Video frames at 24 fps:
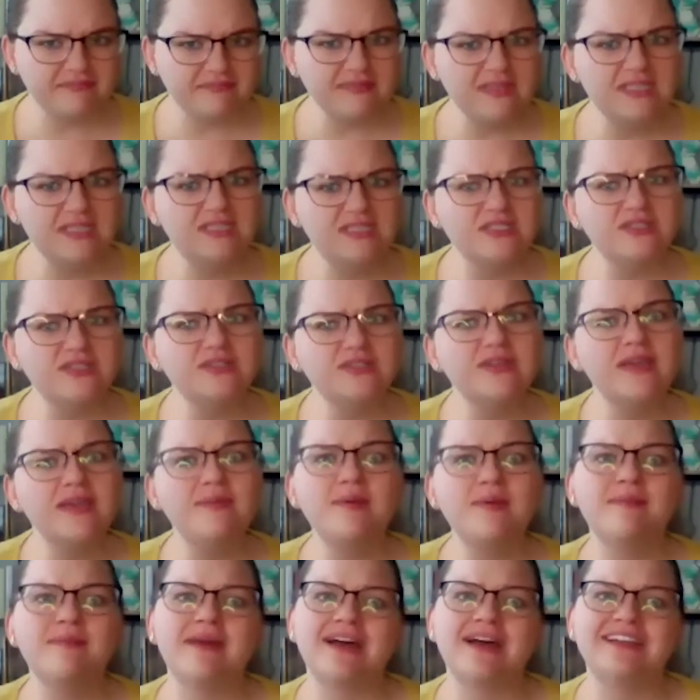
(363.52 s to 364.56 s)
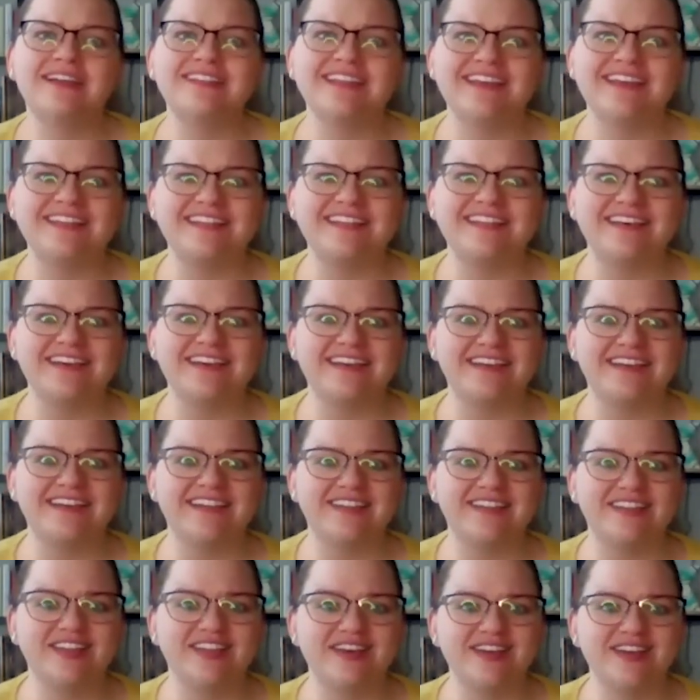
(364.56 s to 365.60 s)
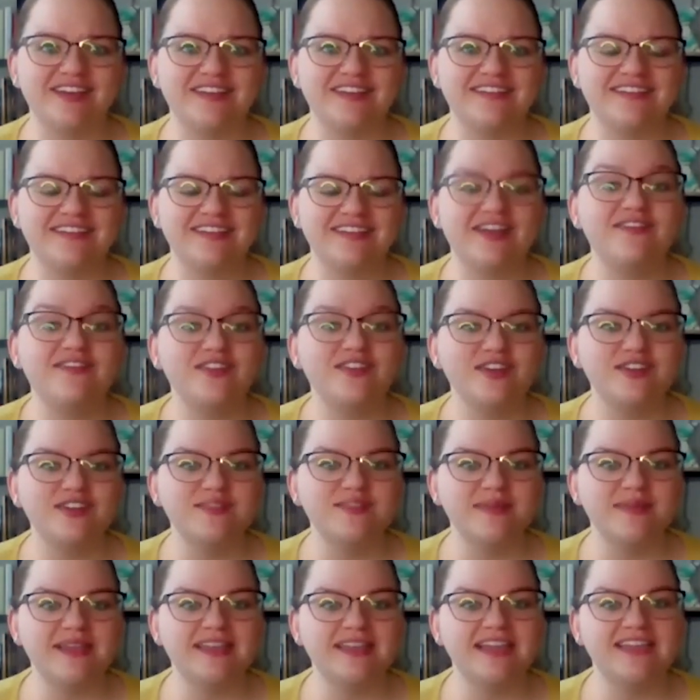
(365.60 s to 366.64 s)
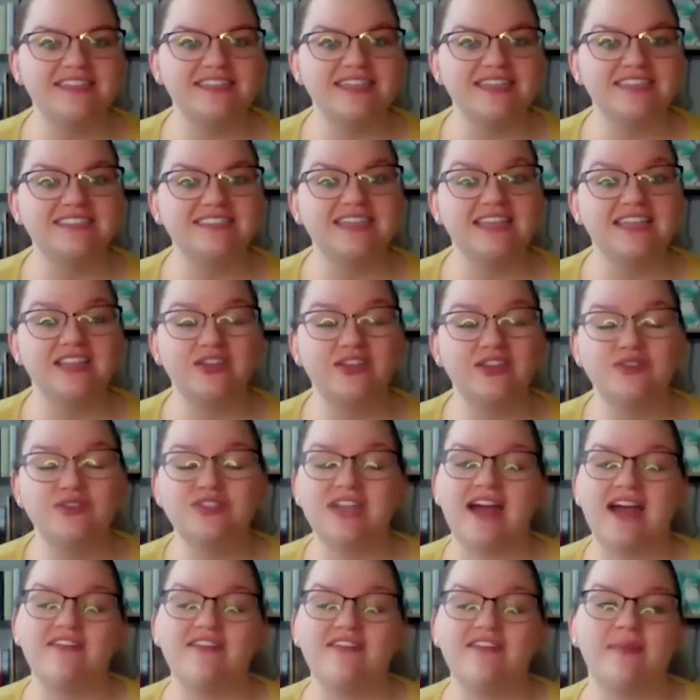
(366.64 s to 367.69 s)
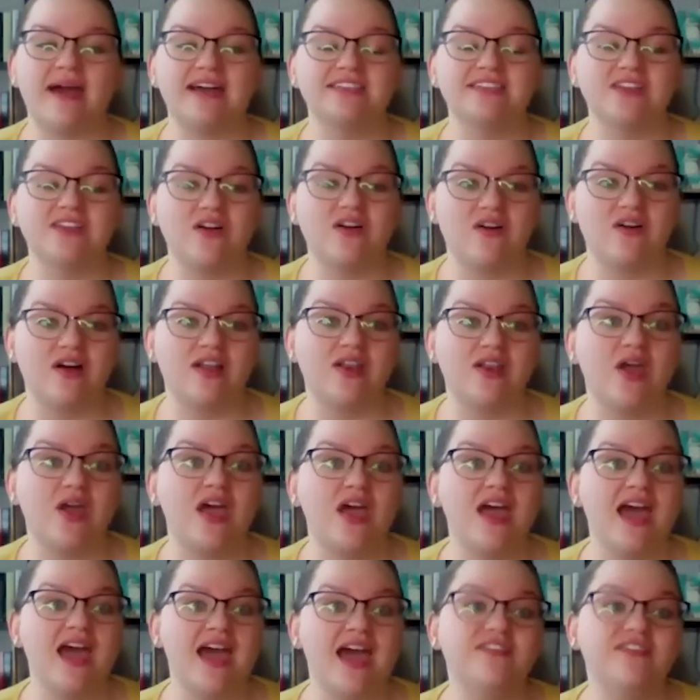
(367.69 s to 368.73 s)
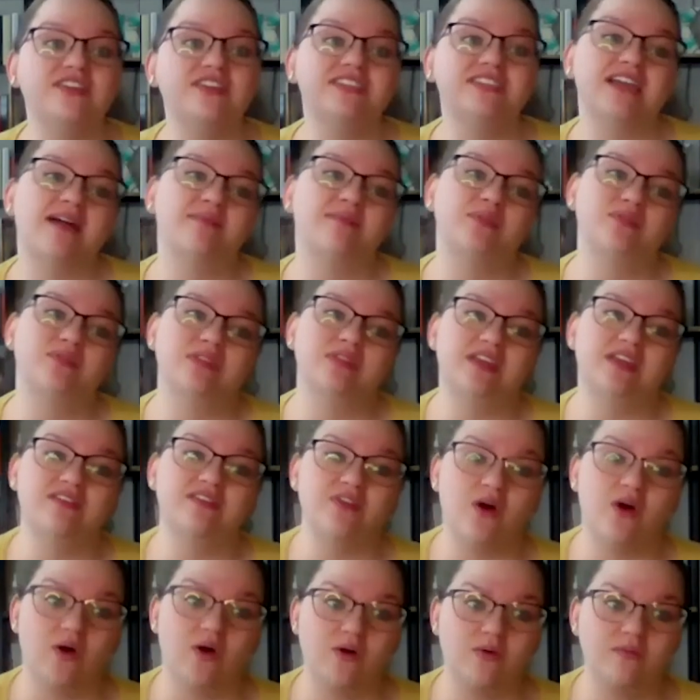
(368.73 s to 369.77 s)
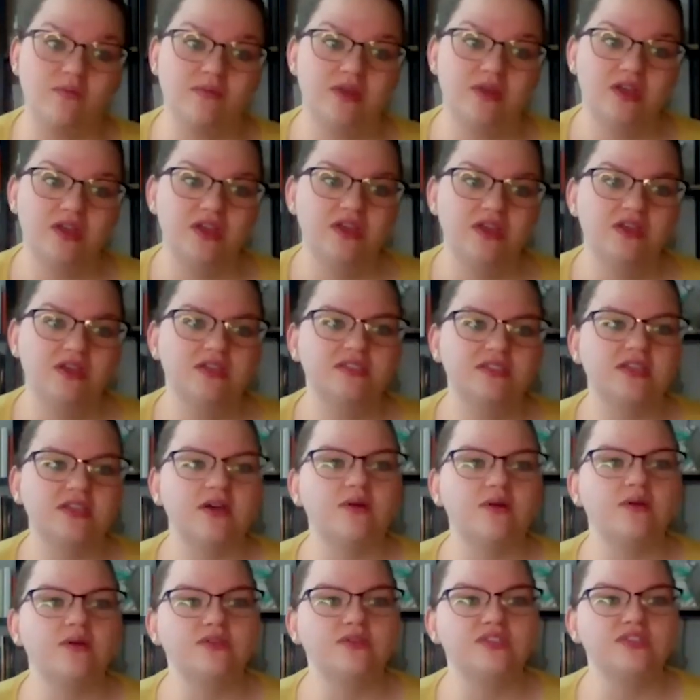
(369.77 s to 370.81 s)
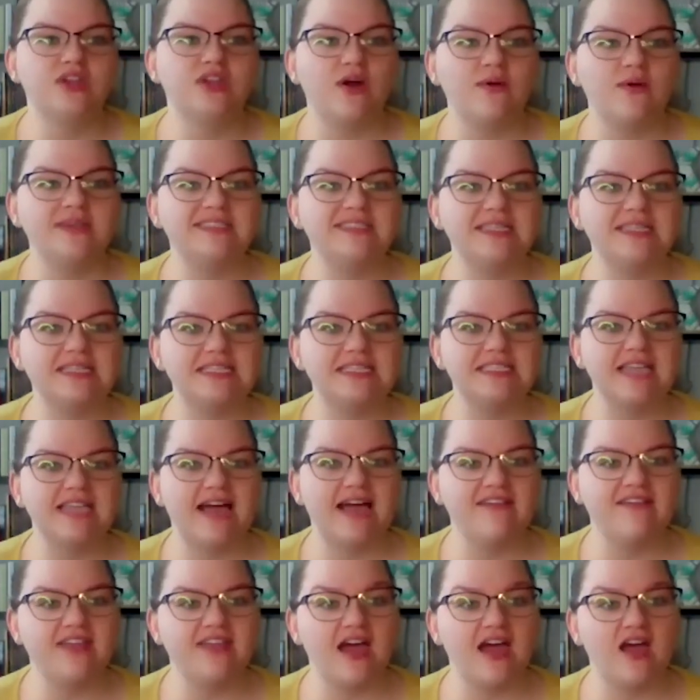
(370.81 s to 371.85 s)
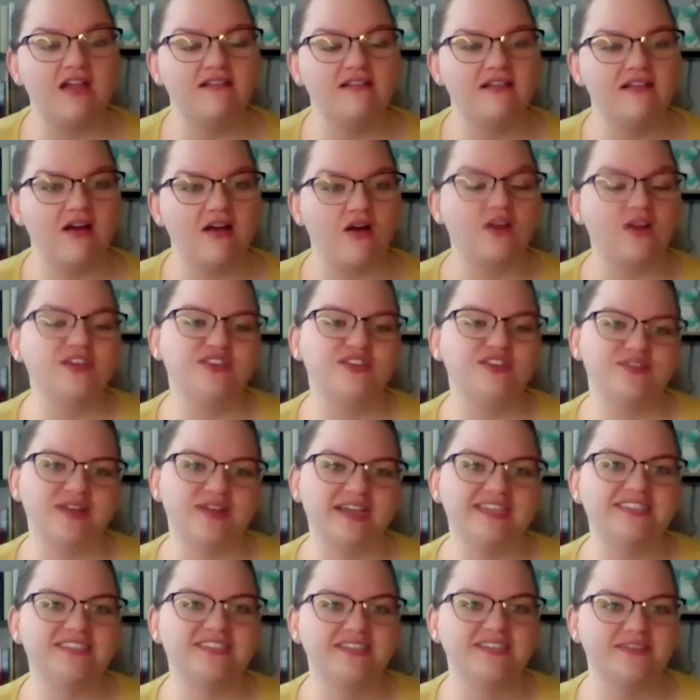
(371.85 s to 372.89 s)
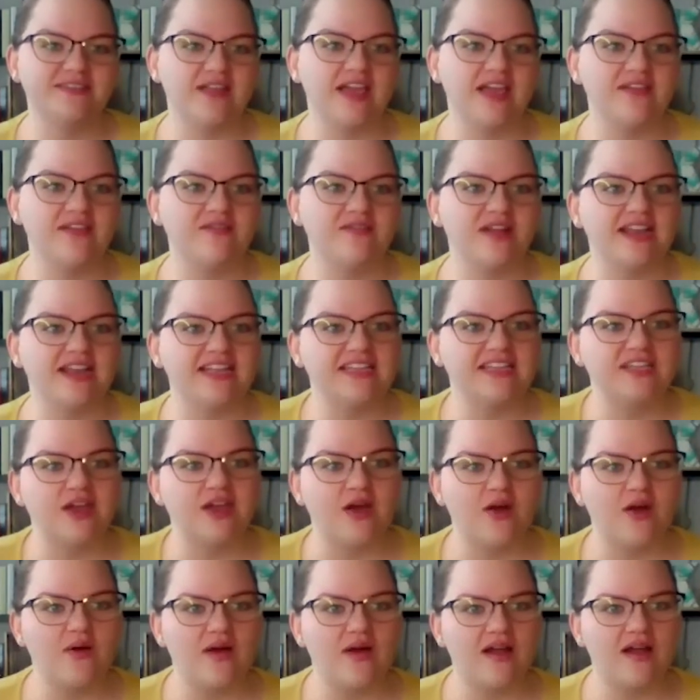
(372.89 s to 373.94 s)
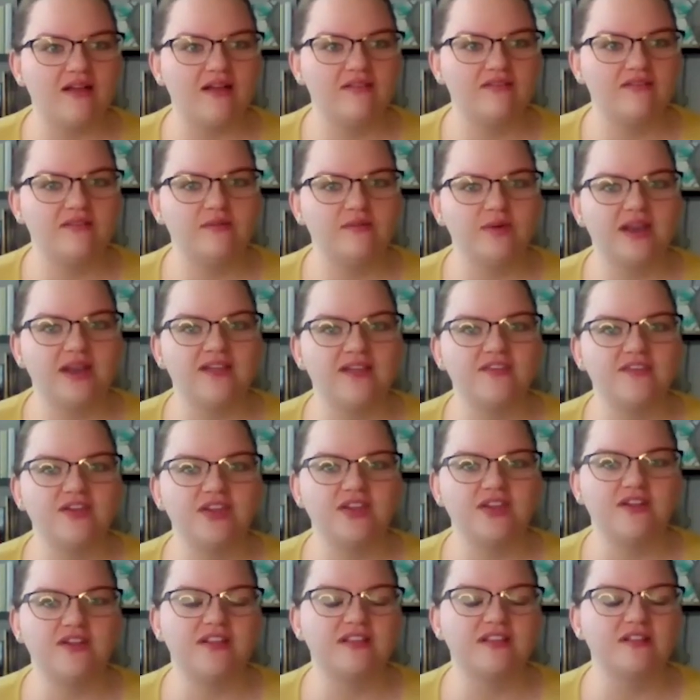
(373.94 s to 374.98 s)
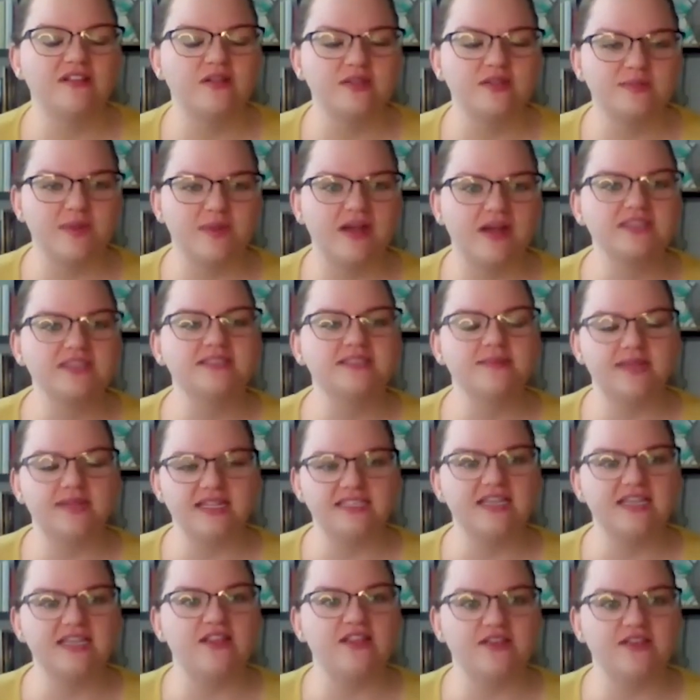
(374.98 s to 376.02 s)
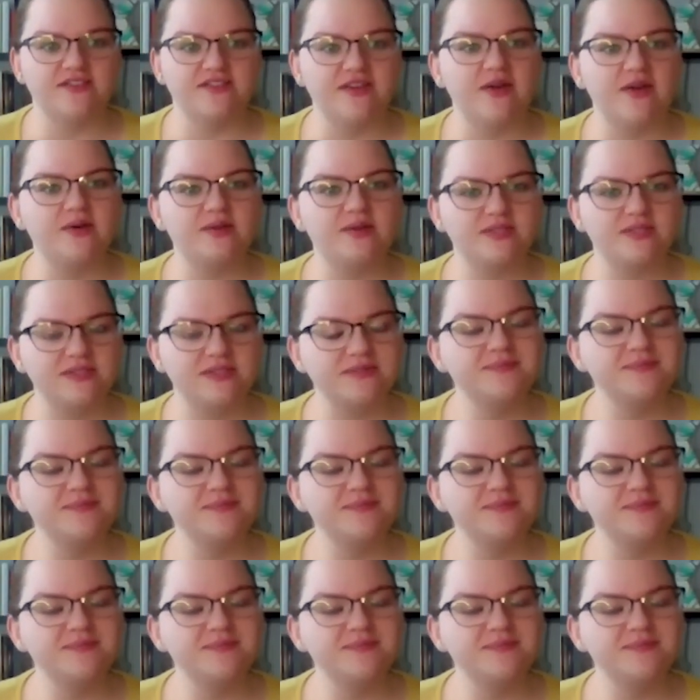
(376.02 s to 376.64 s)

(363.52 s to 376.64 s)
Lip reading: So do keep in mind that the governor's mandate does say that you should have a mask on every time you leave home. So you should always at least have that on your wrist and ready to go whenever you're in close proximity to other folks.